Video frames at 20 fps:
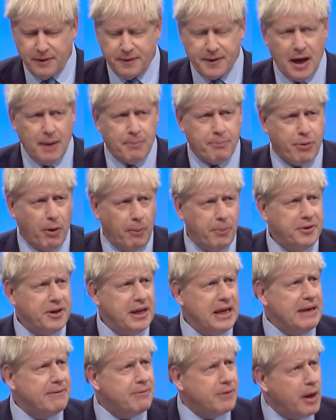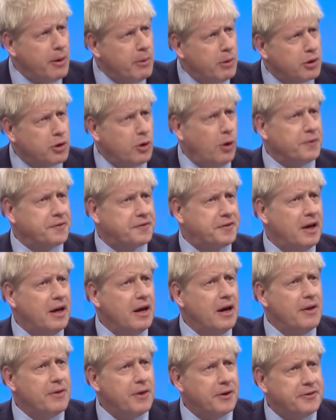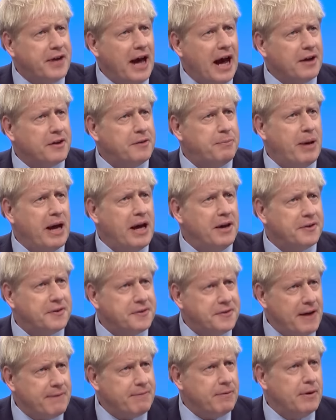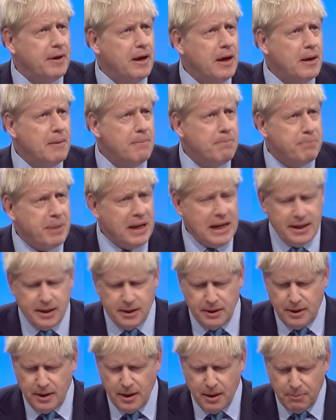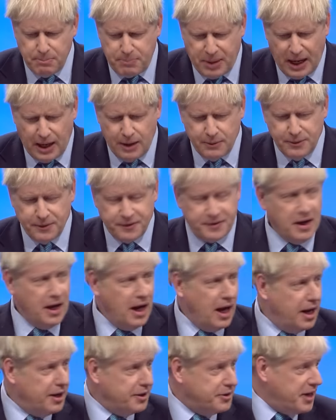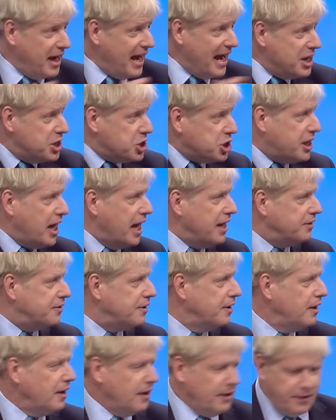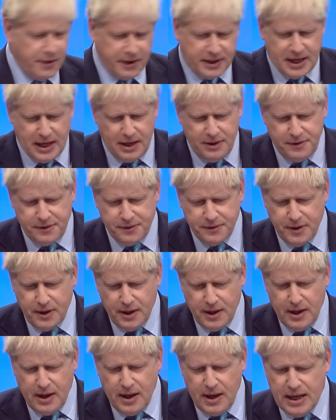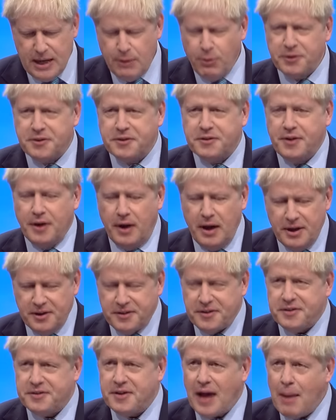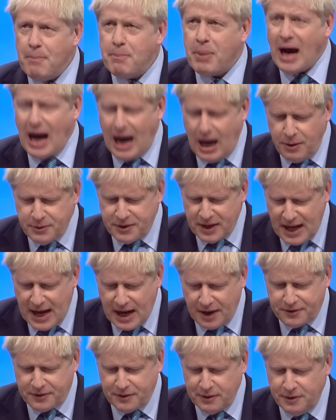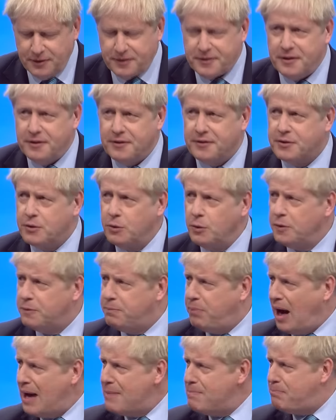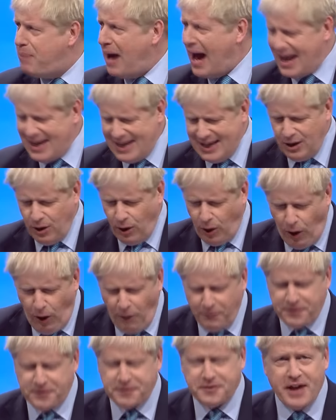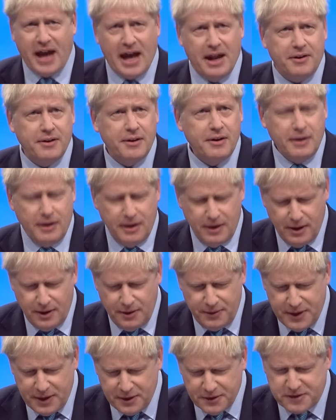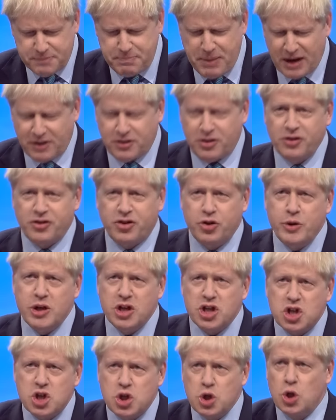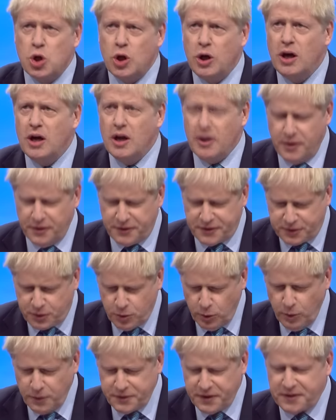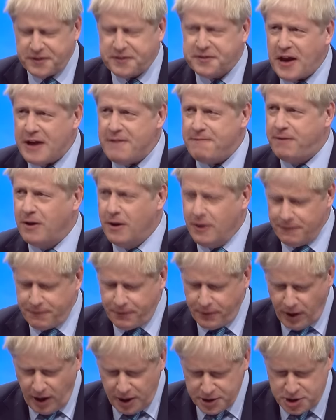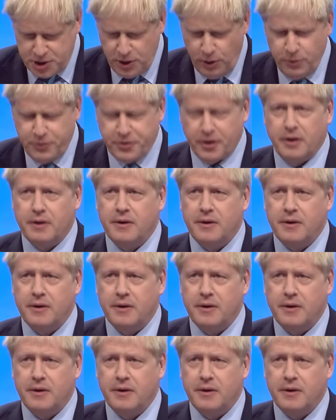their property, even though it would cost the taxpayer seven billion pounds uh, to educate the kids. He wants to stamp out excellence in schools by banning Ofsted, the inspectors who ensure that schools are safe for our children.